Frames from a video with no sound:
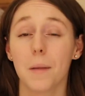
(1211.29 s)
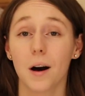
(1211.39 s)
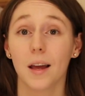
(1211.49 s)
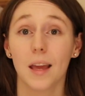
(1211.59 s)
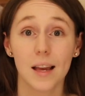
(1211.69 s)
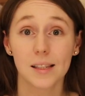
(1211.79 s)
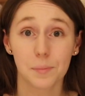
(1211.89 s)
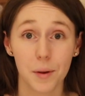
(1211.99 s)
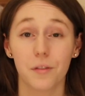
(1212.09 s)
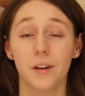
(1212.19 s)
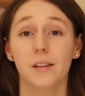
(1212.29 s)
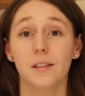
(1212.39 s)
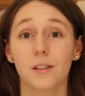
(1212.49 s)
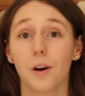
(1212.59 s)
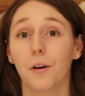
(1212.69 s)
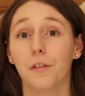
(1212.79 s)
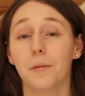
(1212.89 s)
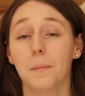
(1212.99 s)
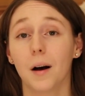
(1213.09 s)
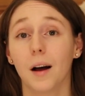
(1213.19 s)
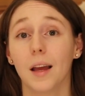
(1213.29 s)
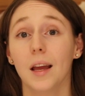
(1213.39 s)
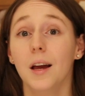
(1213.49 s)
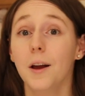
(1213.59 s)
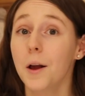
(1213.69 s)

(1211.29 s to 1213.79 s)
my experience of my